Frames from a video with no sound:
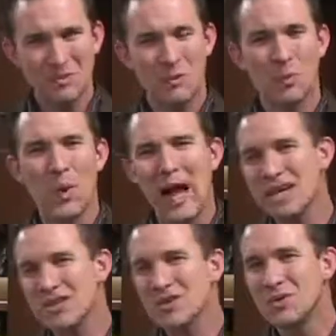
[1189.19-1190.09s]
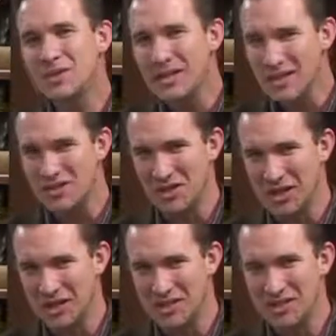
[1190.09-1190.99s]
practical
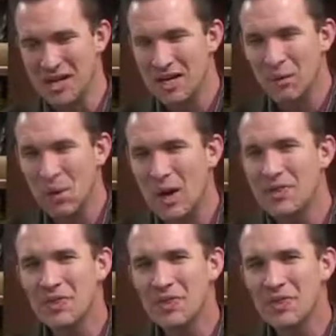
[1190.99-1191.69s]
teachings, one